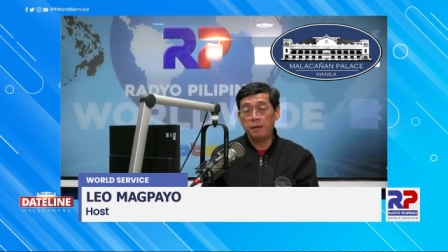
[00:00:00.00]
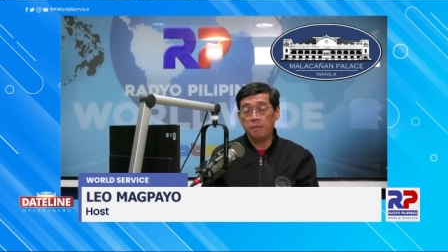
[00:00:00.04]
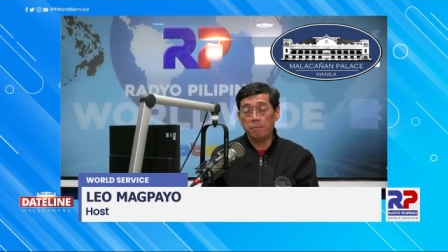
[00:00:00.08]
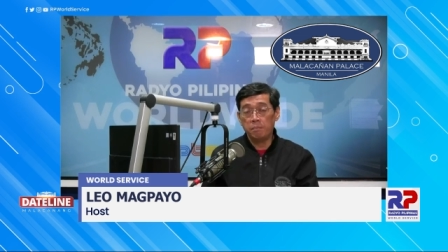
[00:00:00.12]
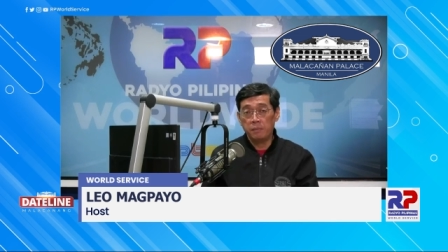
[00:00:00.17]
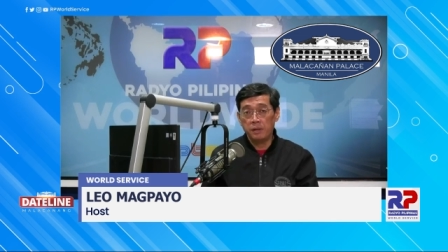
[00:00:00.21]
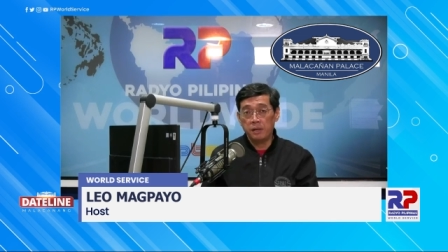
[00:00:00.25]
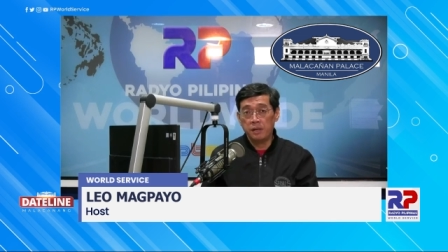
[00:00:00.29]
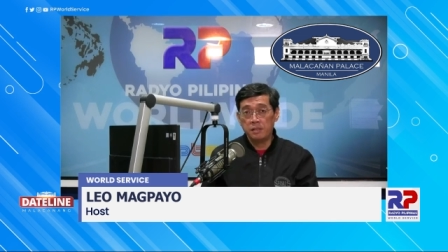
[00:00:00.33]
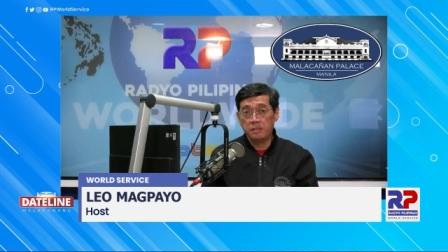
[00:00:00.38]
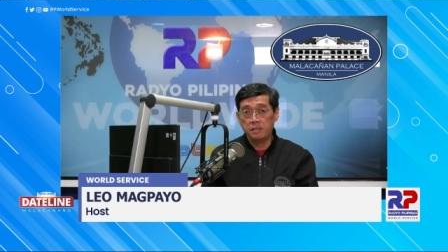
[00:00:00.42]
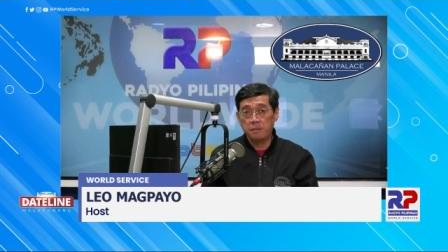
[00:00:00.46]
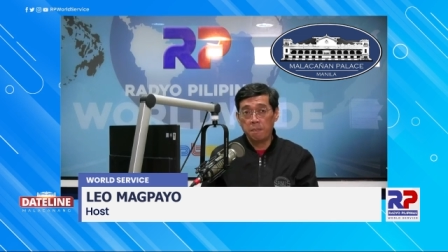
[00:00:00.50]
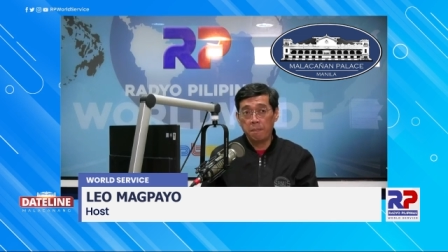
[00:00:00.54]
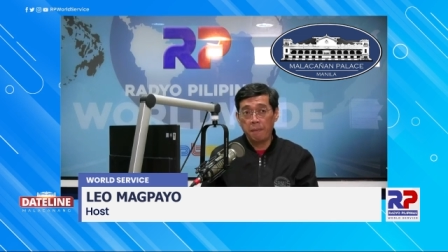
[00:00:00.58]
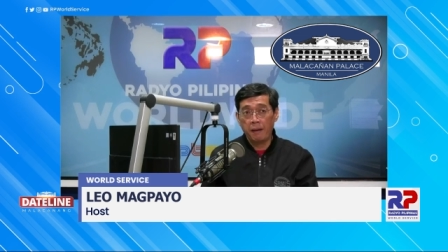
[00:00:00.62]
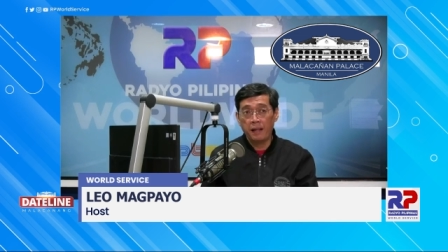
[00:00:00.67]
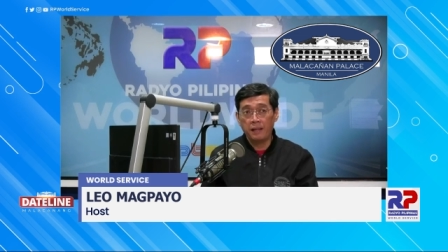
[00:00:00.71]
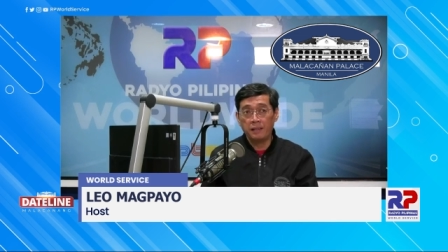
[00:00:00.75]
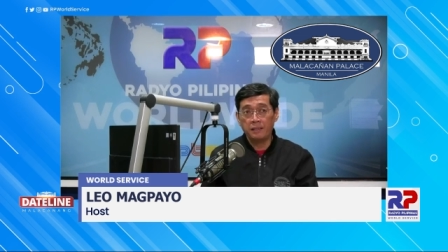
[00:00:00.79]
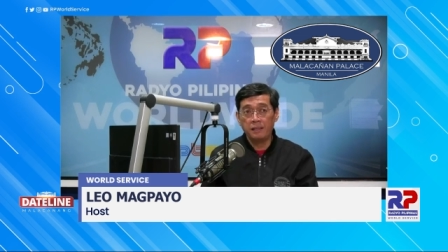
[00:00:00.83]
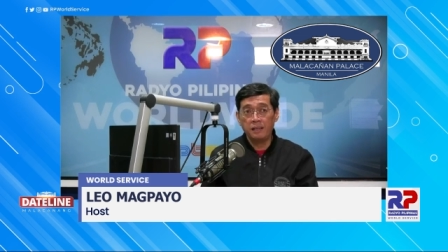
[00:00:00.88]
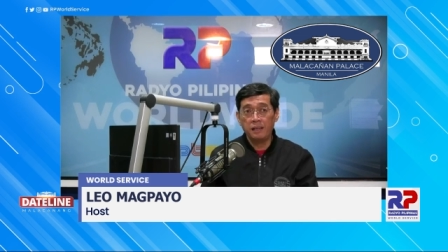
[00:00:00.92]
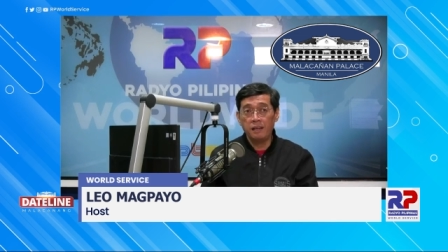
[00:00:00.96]

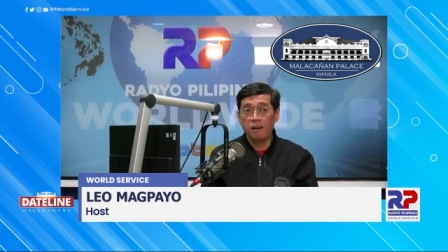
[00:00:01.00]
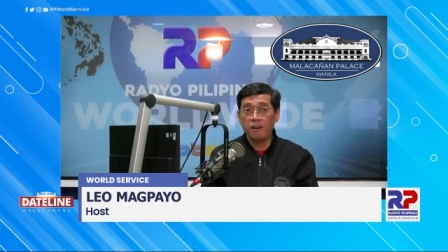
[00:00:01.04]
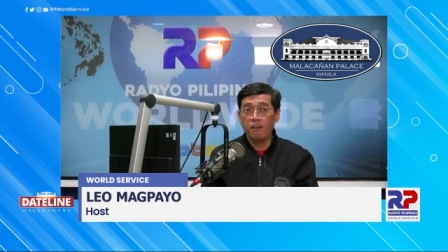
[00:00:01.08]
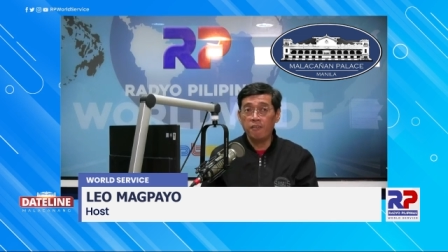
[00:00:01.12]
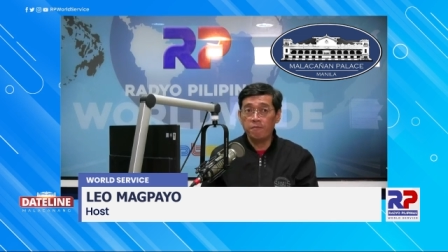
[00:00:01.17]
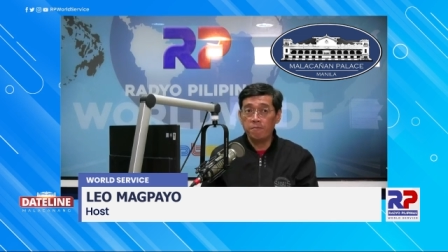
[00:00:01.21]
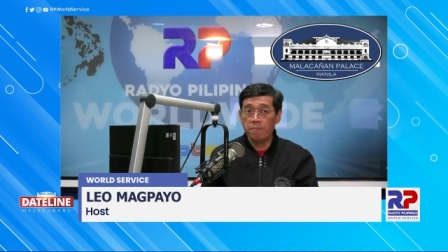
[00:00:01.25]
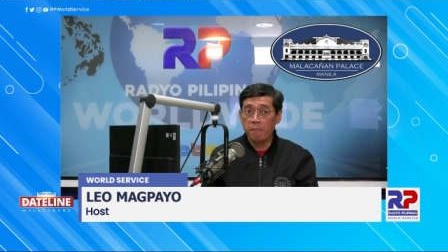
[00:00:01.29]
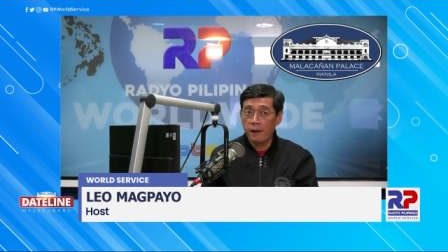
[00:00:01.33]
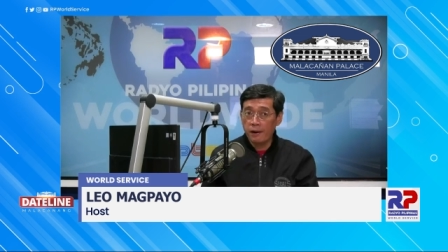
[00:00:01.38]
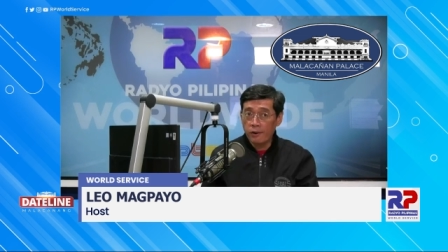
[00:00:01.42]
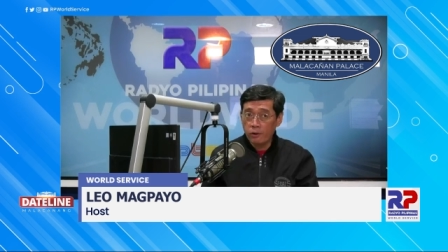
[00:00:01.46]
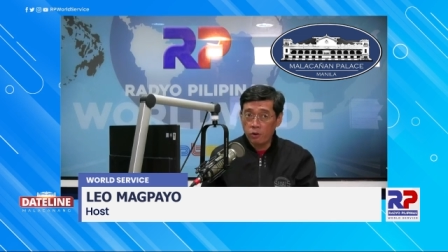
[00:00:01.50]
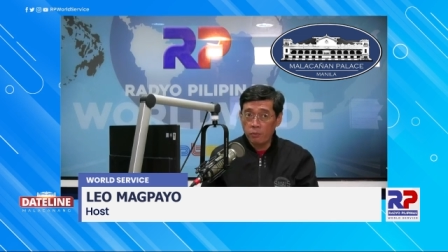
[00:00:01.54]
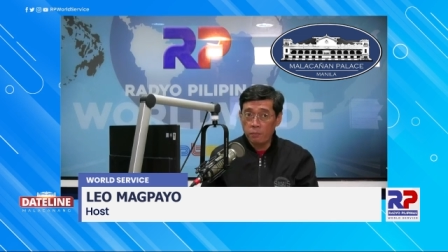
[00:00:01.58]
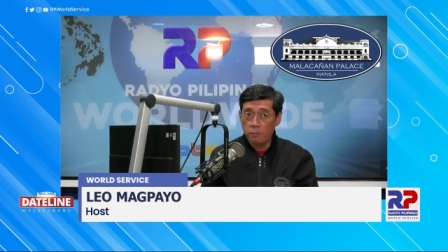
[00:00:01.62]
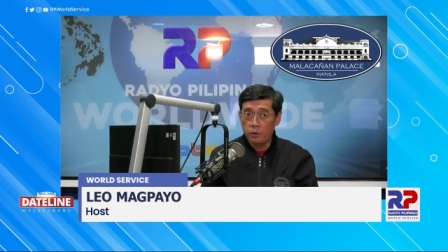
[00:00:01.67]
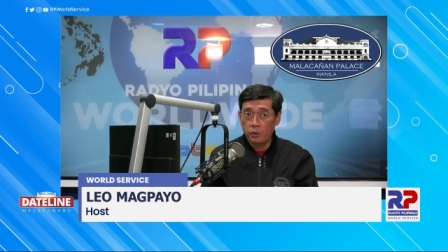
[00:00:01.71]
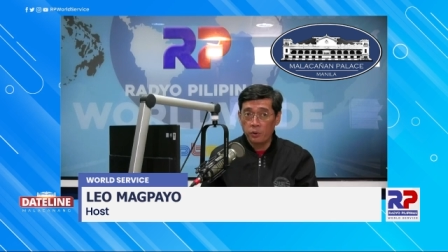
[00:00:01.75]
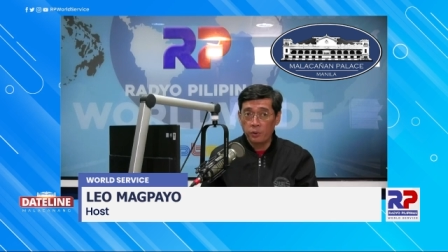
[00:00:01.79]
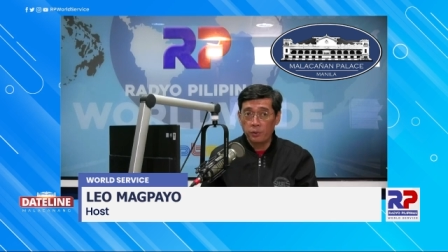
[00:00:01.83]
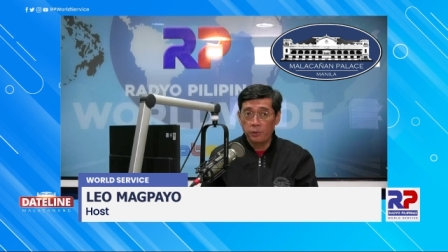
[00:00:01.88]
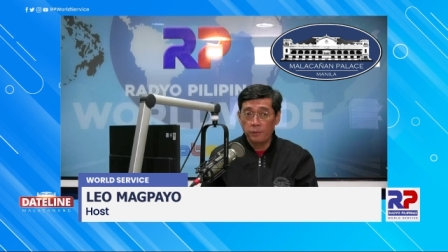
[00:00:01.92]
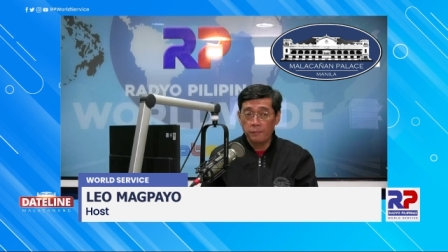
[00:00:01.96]
municipality of
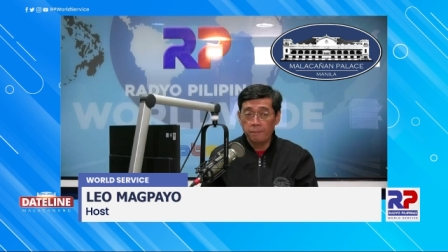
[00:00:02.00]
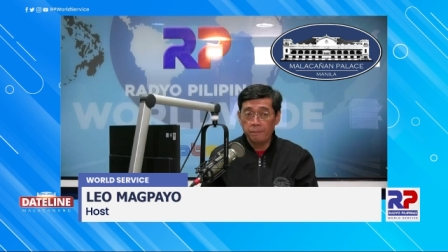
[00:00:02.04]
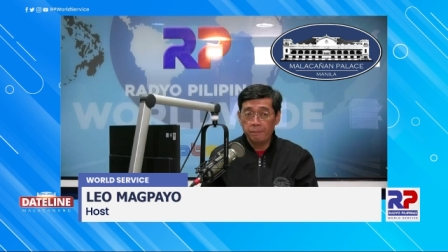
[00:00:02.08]
Barobo.